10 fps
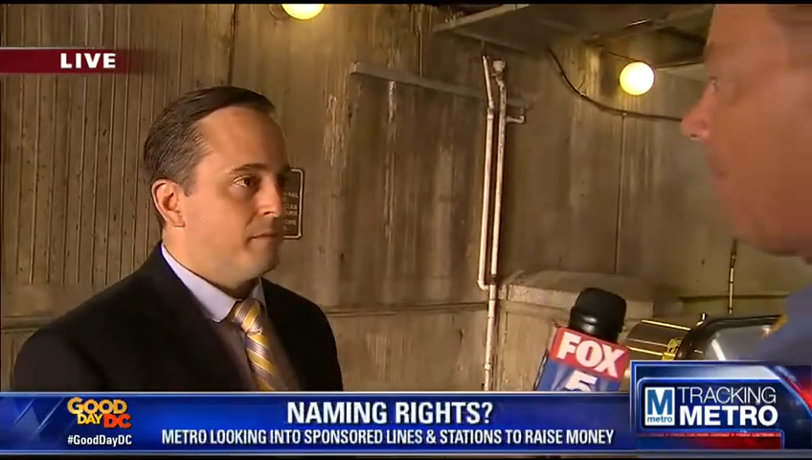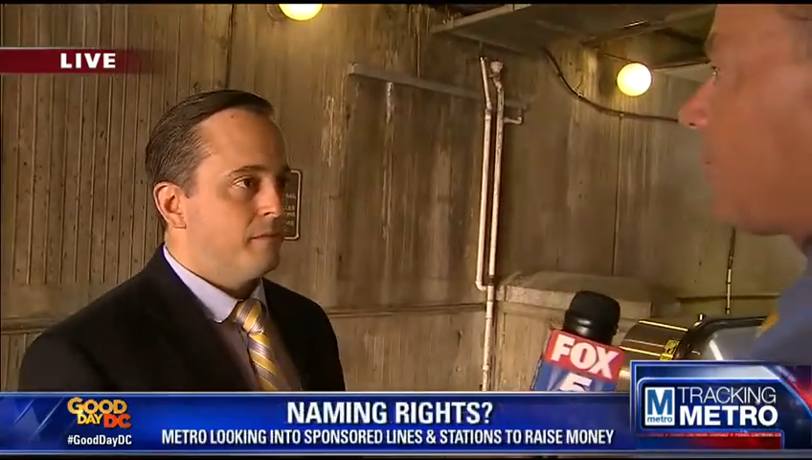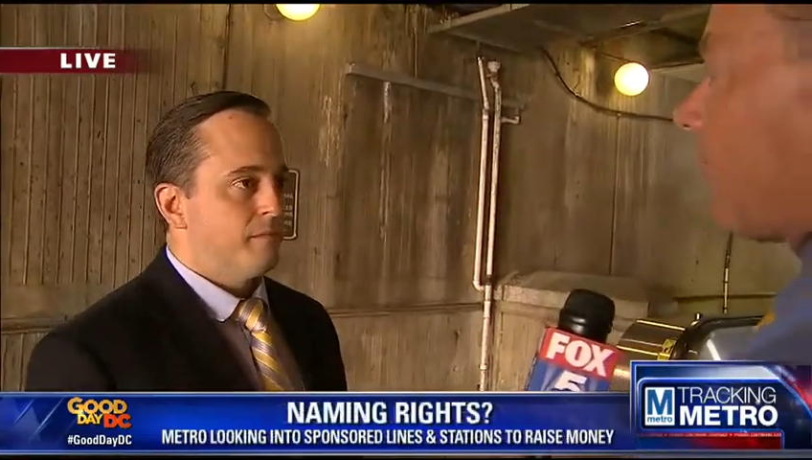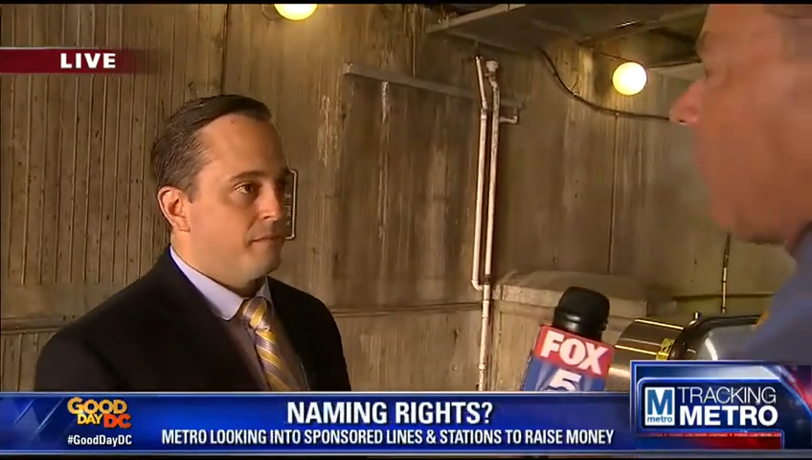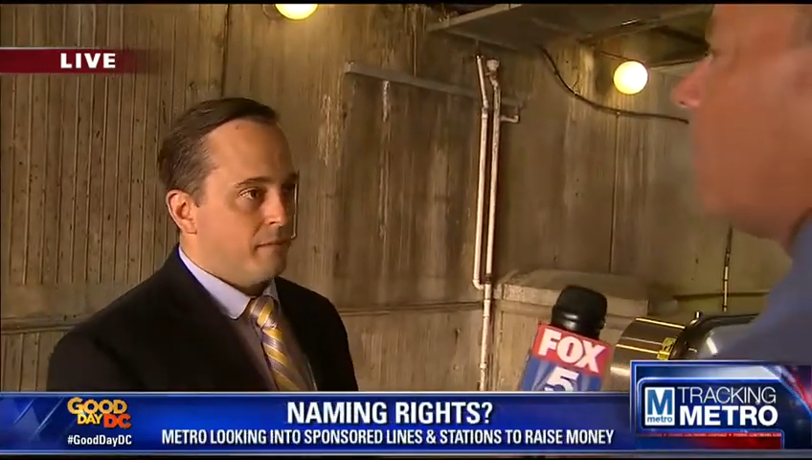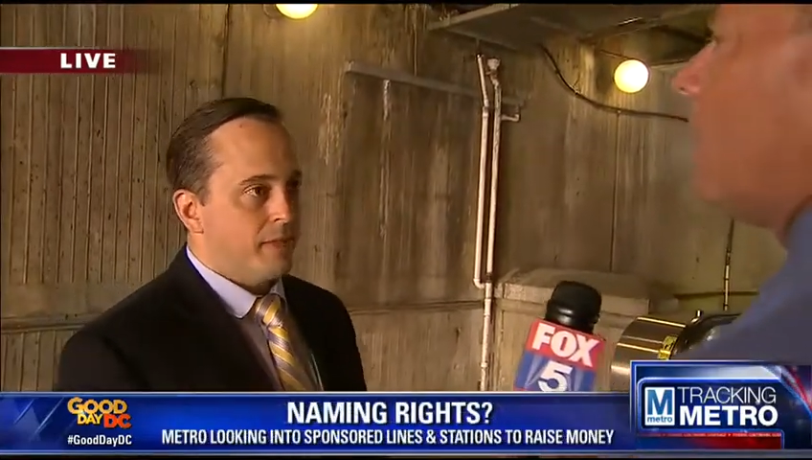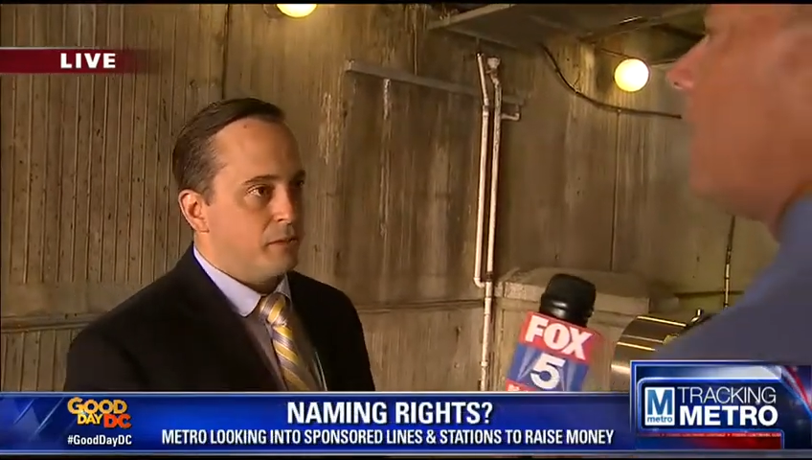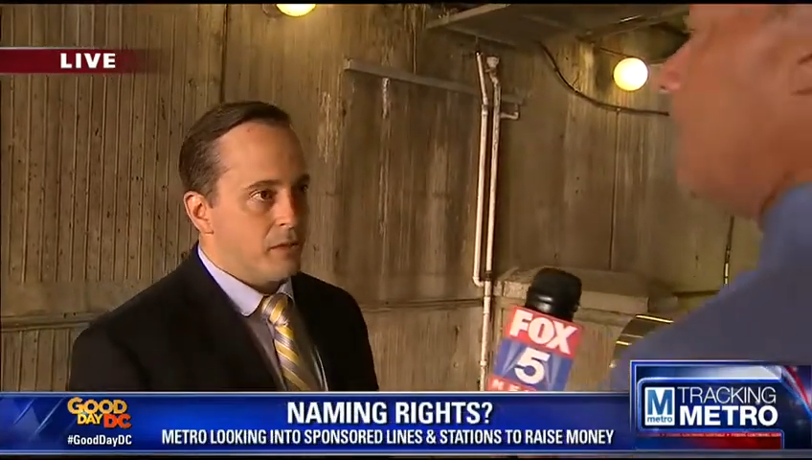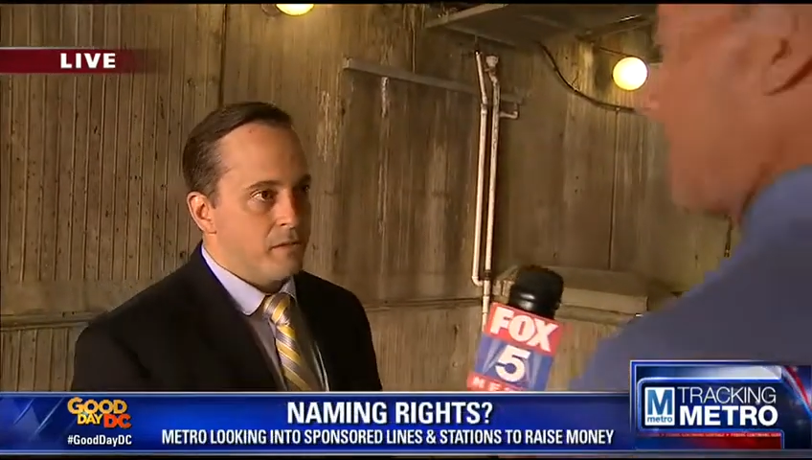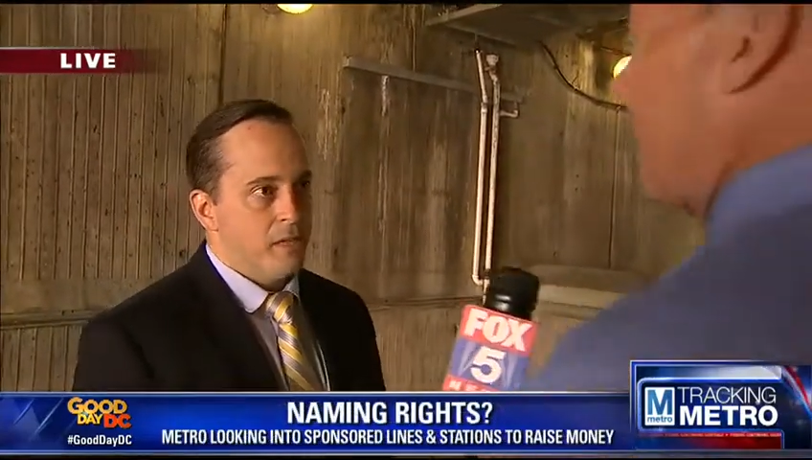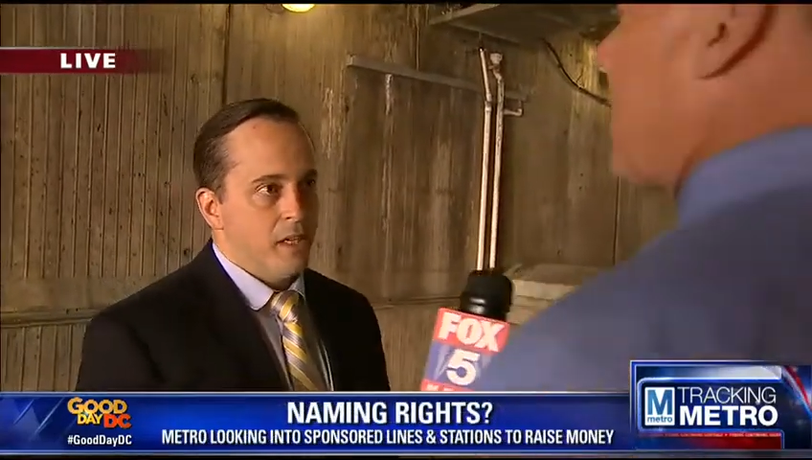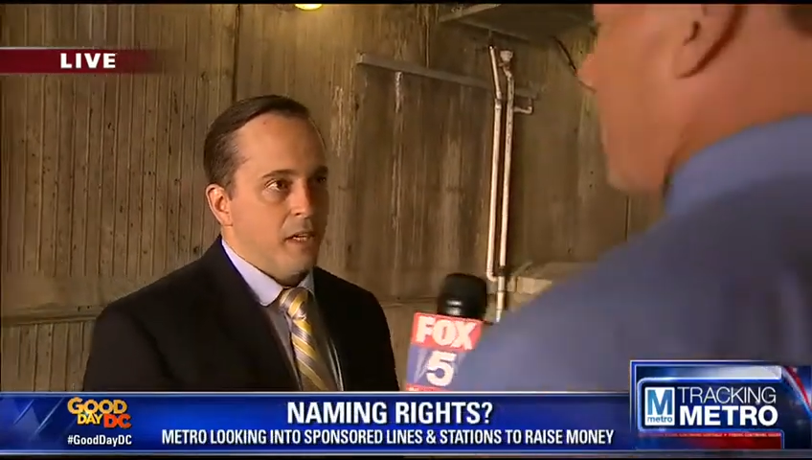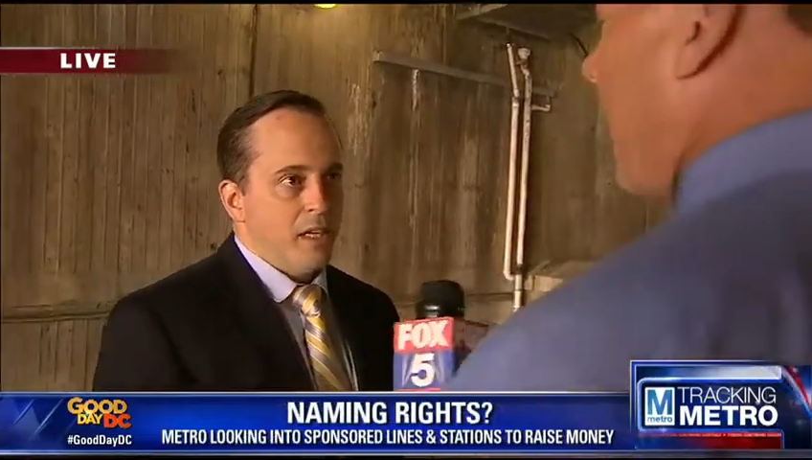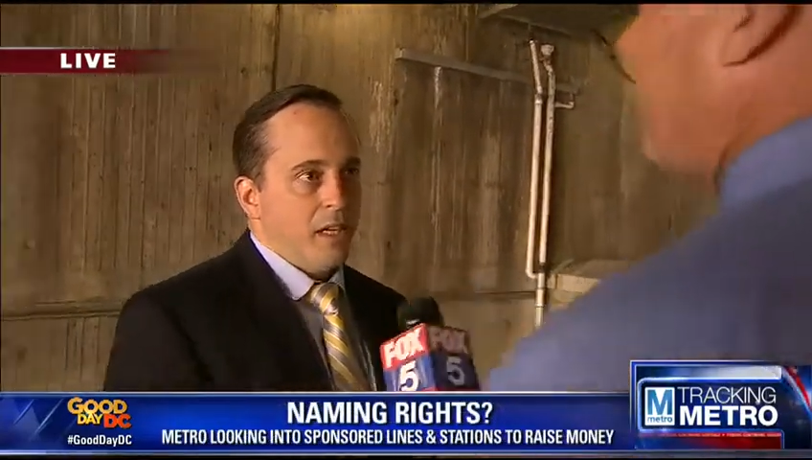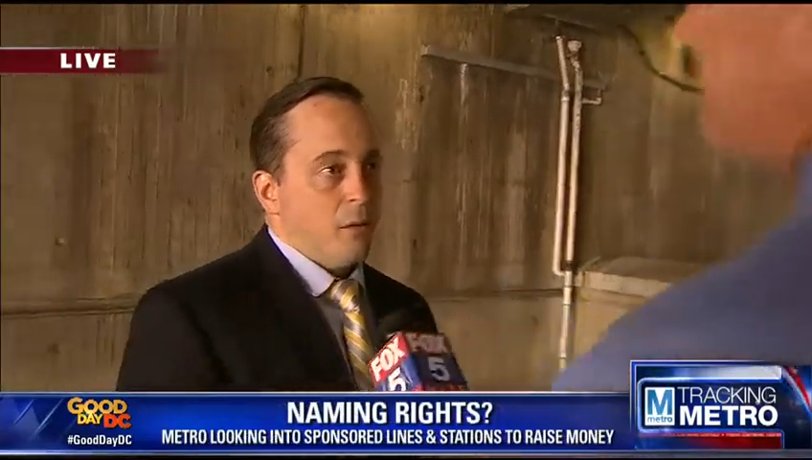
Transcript: Metro is going to come up.